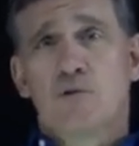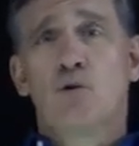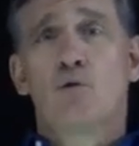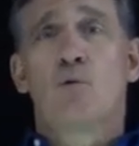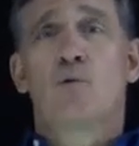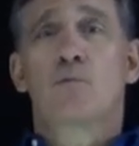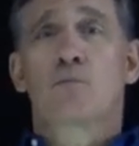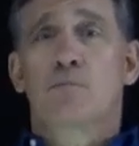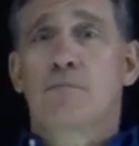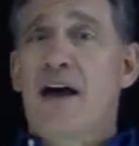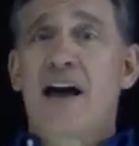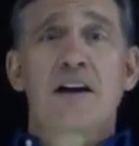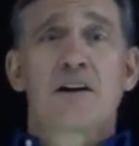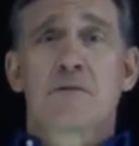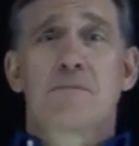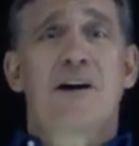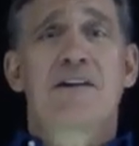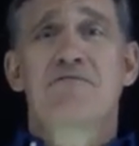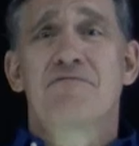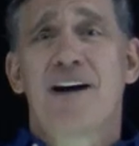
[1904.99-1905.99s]
to back
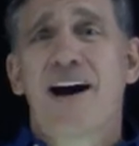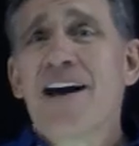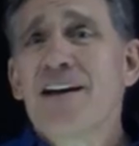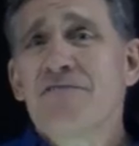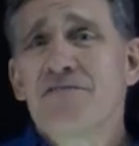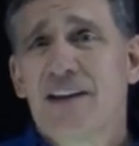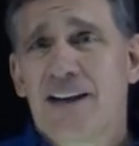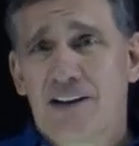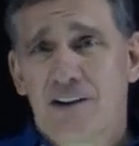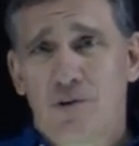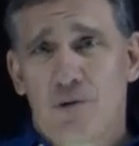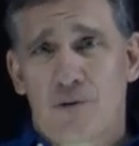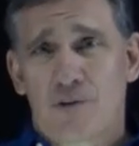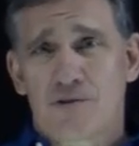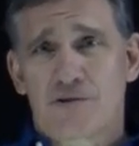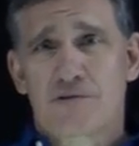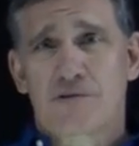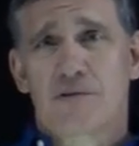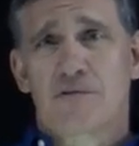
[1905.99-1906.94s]
in my 5-day course,